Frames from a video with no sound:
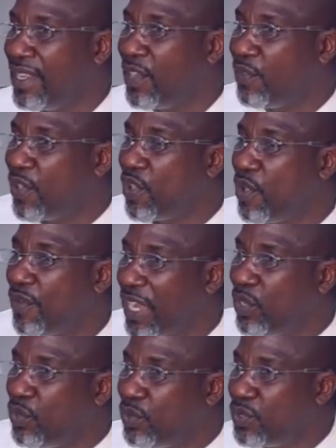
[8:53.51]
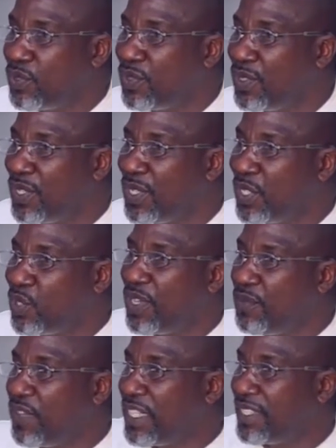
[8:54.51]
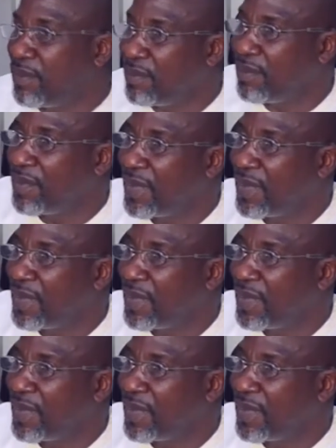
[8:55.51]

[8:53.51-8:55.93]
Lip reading: recovered loot to the victim.